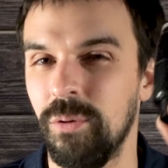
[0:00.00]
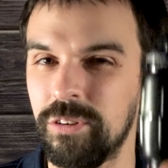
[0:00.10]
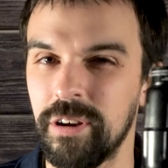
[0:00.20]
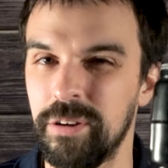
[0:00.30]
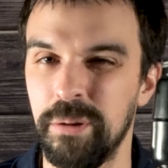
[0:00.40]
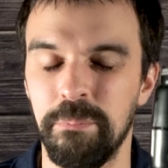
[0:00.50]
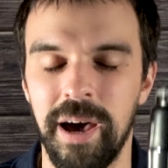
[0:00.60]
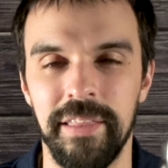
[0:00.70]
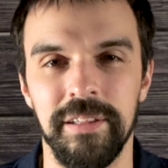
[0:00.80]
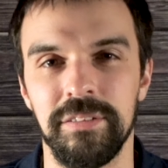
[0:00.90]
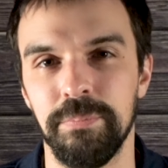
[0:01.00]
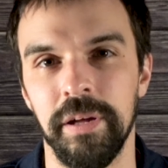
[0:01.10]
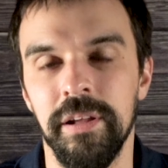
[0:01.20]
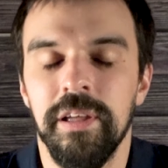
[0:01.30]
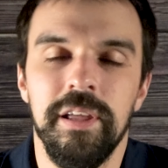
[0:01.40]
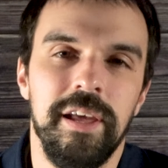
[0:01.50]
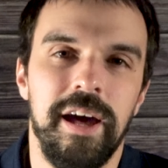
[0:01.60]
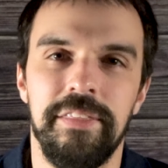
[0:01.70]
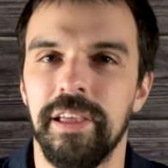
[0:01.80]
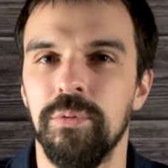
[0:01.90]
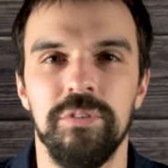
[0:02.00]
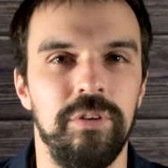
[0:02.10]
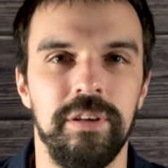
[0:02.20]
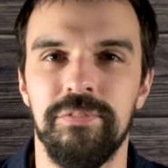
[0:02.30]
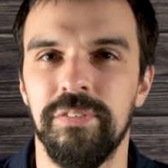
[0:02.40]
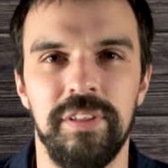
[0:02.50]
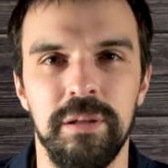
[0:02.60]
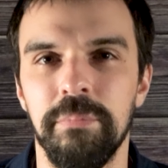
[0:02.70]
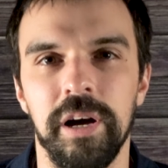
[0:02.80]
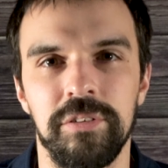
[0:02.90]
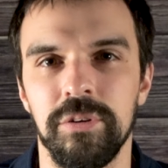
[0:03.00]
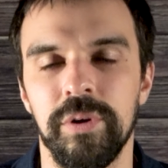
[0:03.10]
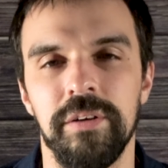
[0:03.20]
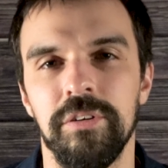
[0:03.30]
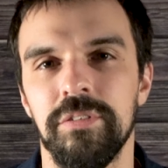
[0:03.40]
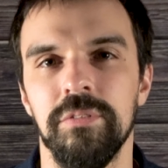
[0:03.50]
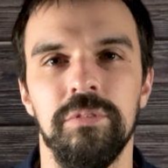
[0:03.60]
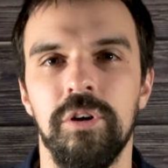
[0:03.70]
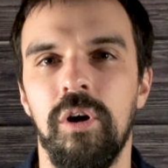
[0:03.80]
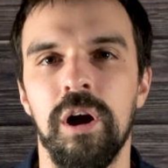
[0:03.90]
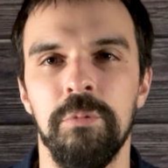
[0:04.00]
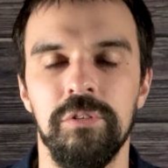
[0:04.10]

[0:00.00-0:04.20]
I wish I didn't buy this, but I think it was only 15 bucks or whatever, so no harm,